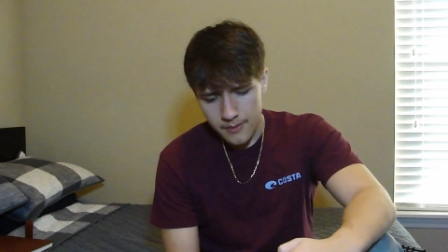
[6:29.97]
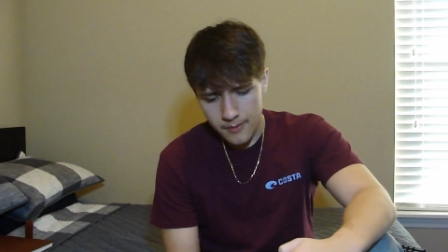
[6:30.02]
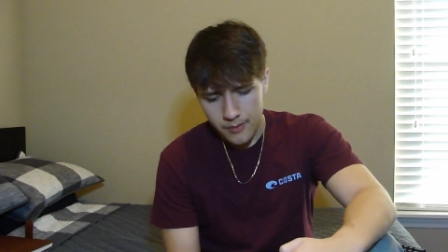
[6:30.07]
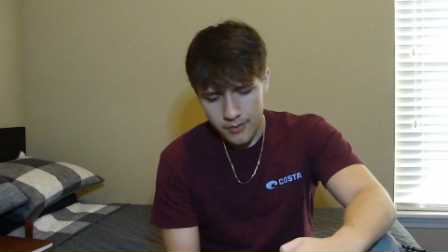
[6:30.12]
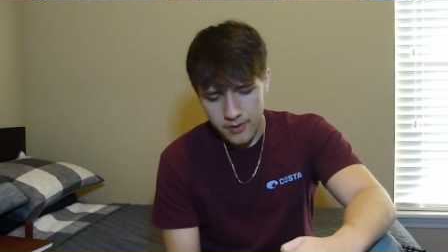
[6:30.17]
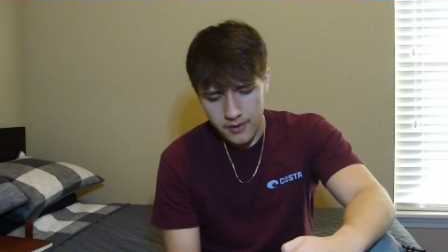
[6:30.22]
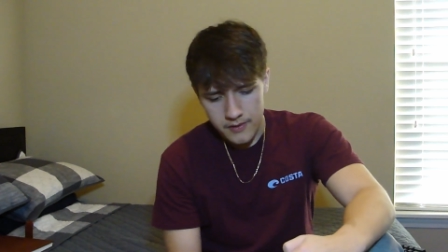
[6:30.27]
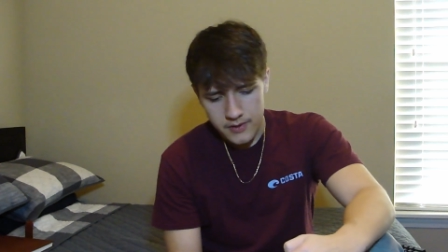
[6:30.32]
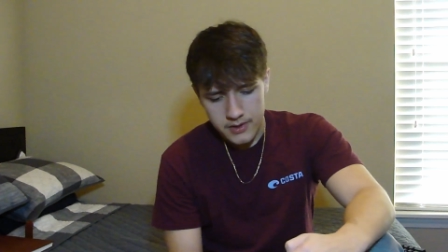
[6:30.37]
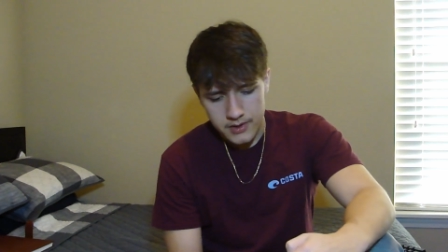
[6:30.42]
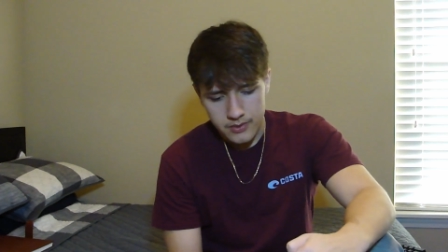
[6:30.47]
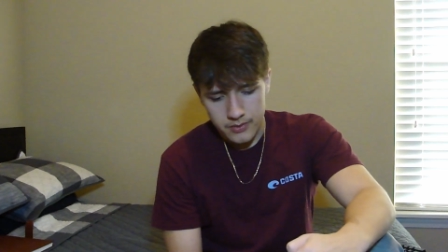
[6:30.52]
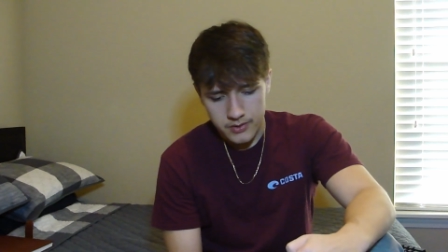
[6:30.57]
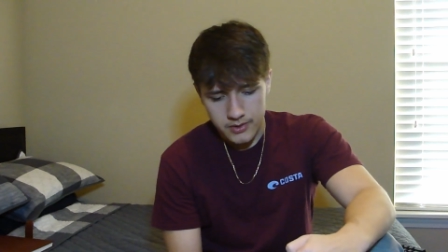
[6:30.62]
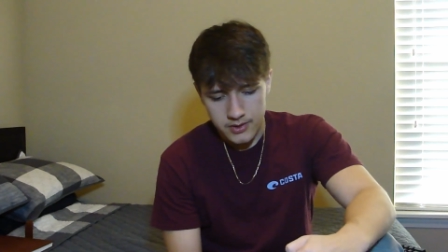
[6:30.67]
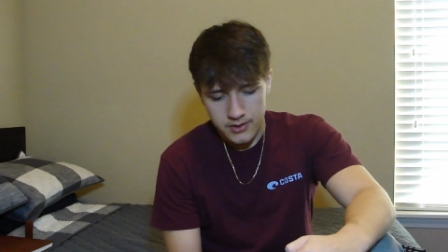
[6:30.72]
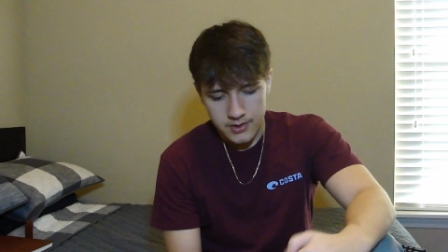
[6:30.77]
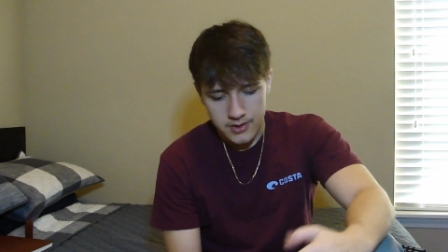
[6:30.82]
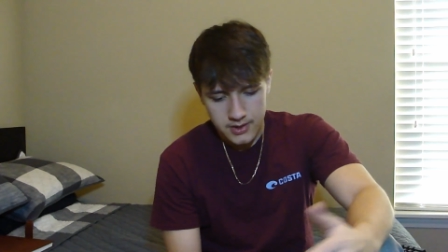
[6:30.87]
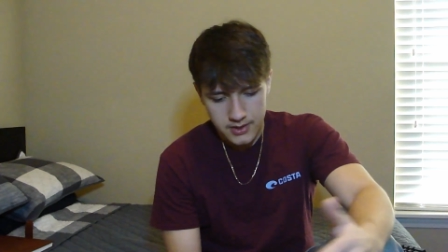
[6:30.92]
previous was
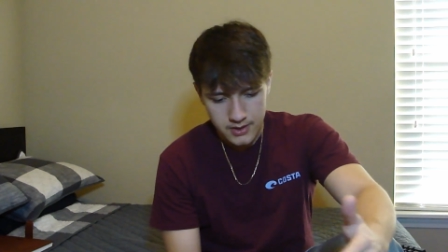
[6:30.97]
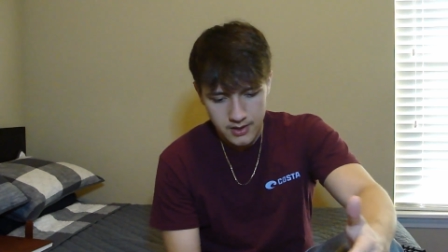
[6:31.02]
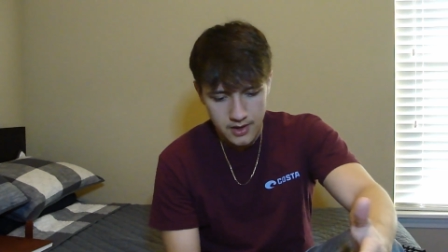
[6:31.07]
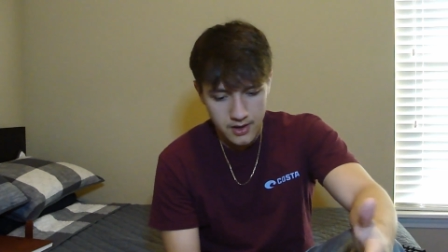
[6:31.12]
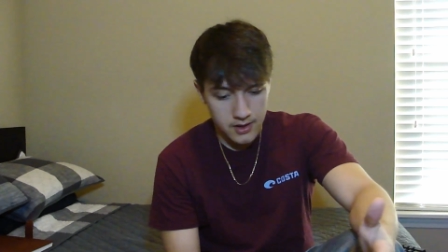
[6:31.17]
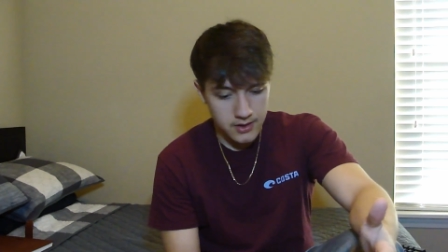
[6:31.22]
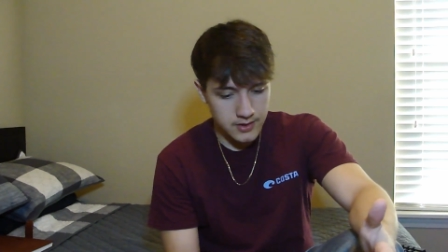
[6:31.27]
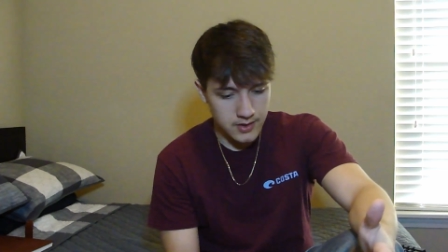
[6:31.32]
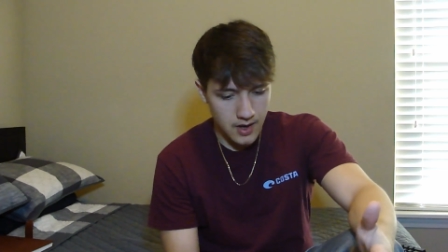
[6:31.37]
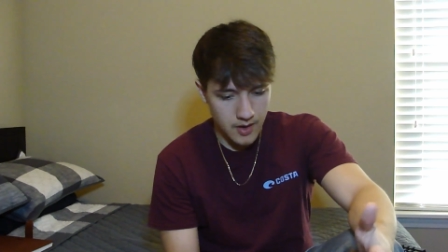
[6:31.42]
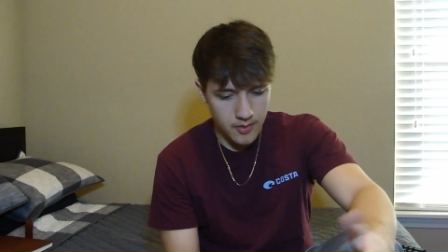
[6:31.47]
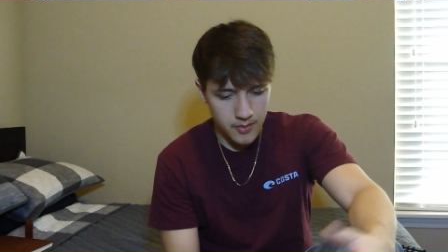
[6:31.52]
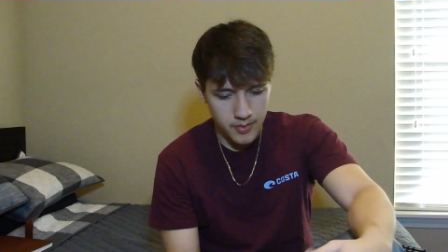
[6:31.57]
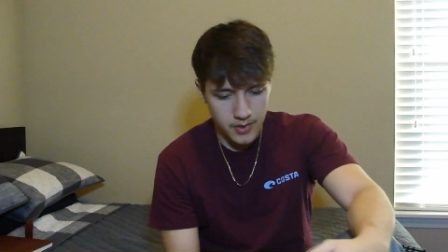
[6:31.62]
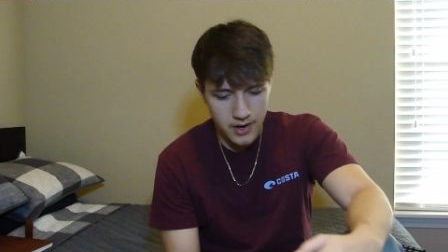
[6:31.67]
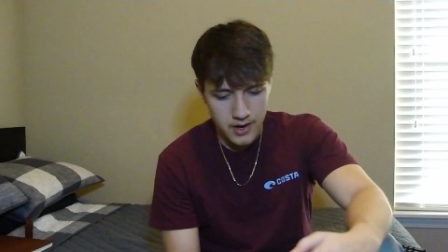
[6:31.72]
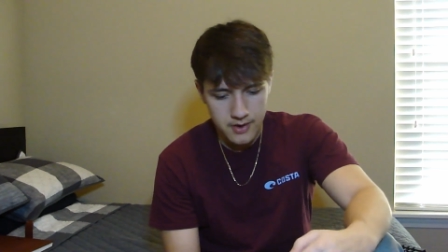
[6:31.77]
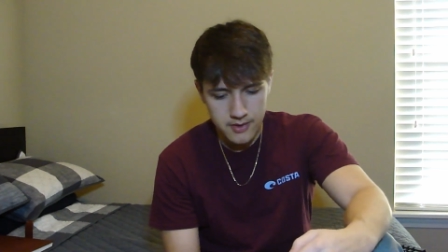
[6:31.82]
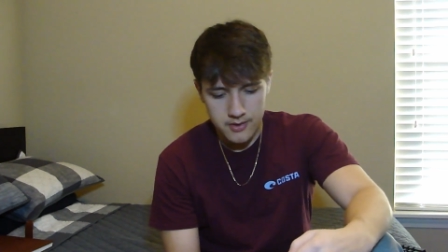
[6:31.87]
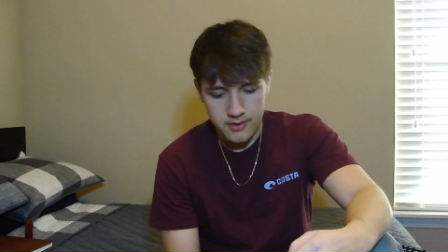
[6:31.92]
just a stock
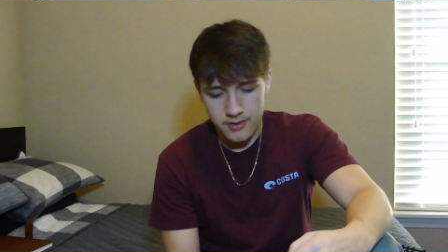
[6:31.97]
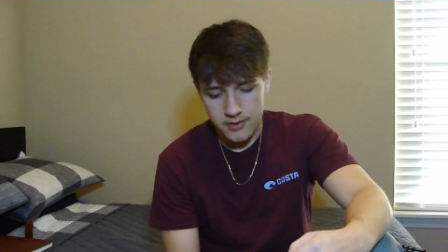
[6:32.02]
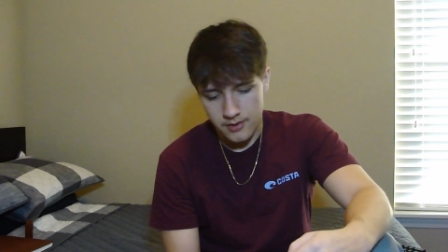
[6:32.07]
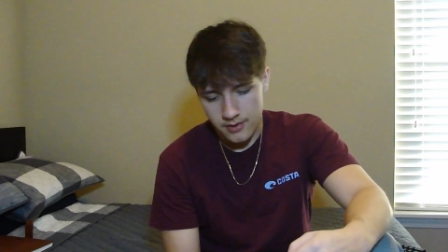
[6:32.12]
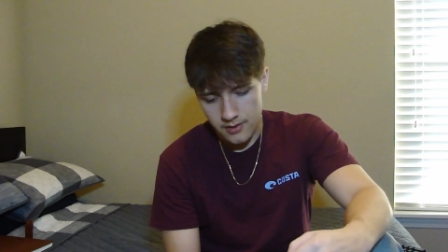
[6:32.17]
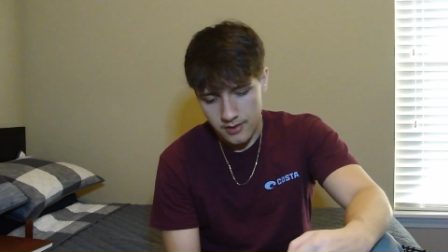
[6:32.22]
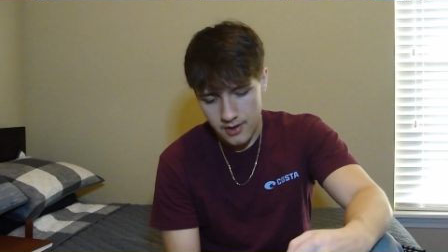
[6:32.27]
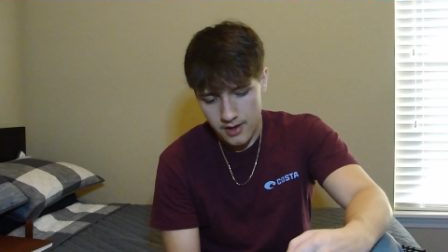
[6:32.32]
CyberPower,